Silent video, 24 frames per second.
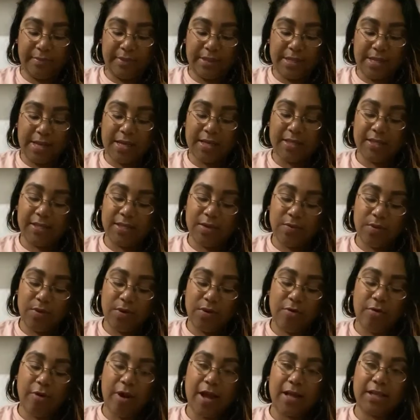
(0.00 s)
I say we
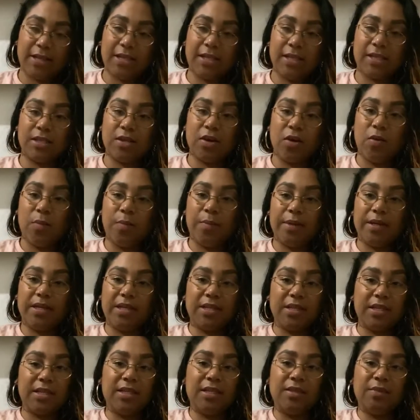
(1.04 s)
crack this
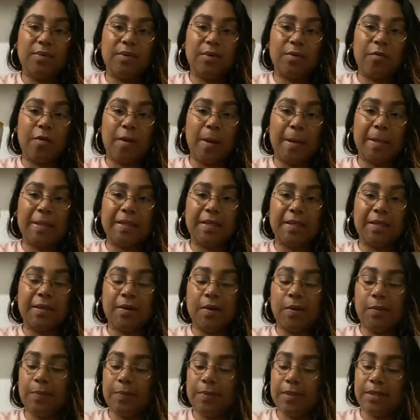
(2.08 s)
open. We cracked it
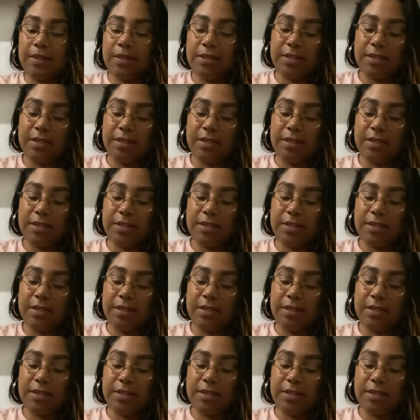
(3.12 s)
open.